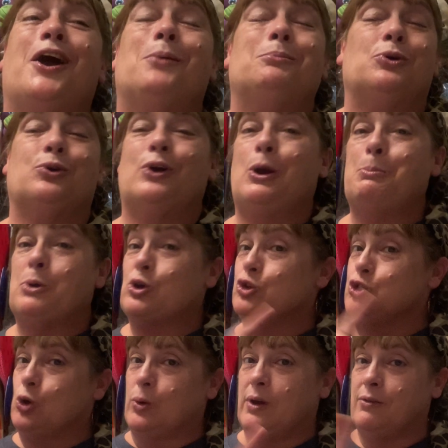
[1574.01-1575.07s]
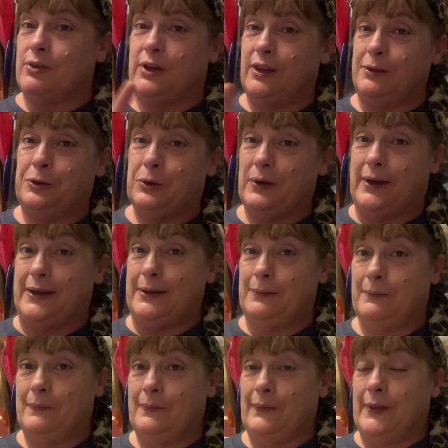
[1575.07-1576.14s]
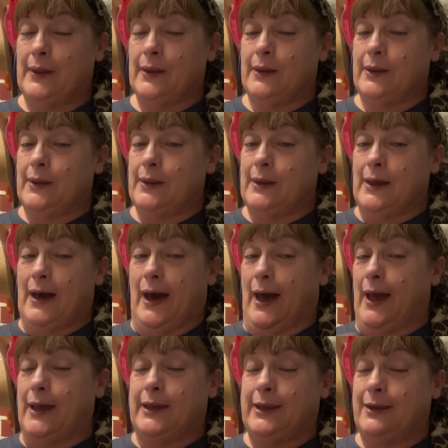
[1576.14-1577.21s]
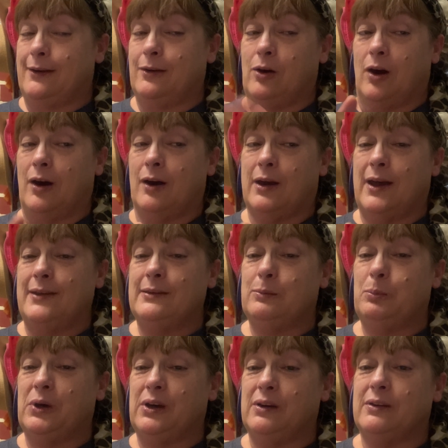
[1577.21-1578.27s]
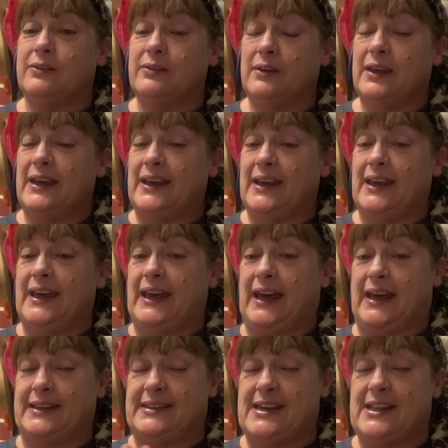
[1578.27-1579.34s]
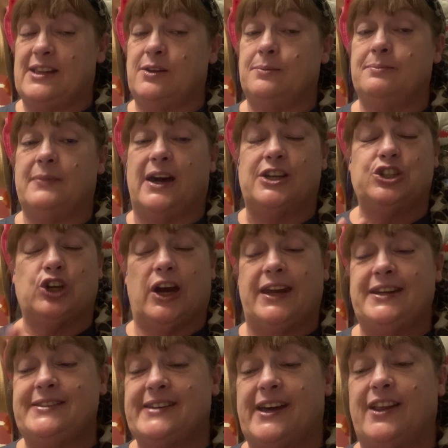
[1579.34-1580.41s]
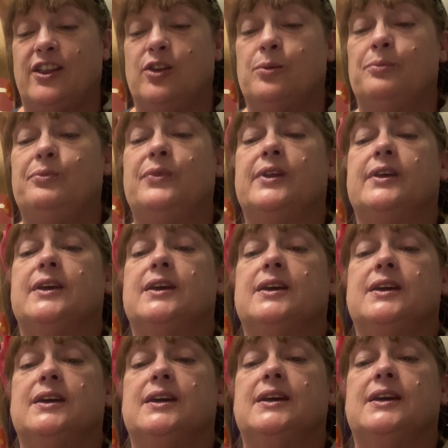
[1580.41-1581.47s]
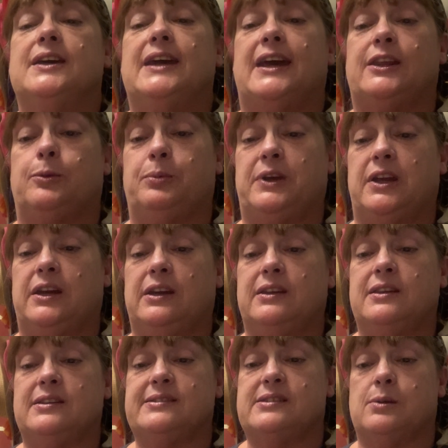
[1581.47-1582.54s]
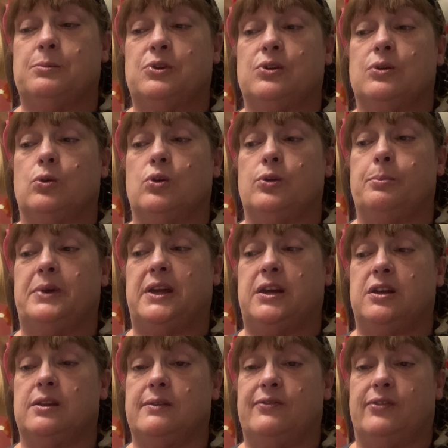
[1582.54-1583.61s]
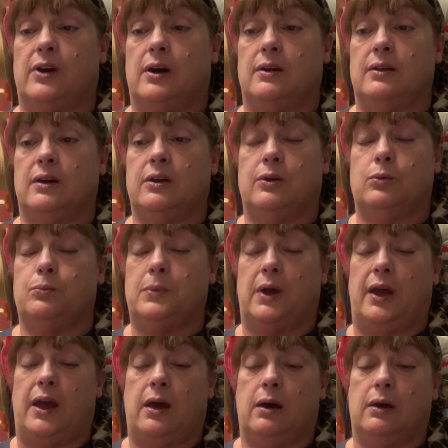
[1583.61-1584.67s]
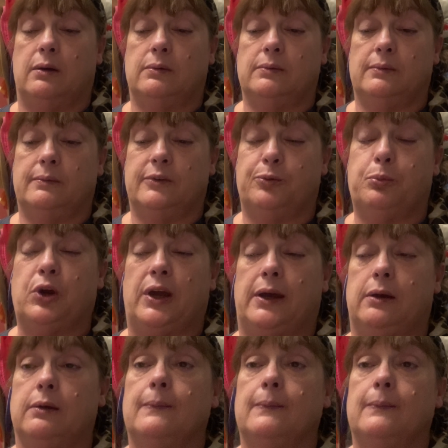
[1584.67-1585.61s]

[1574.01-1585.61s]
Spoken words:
But remember, don't ever kill a cricket. I kill all kinds of bugs. I try to tell him at the beginning of the summer or the beginning of the fall or spring.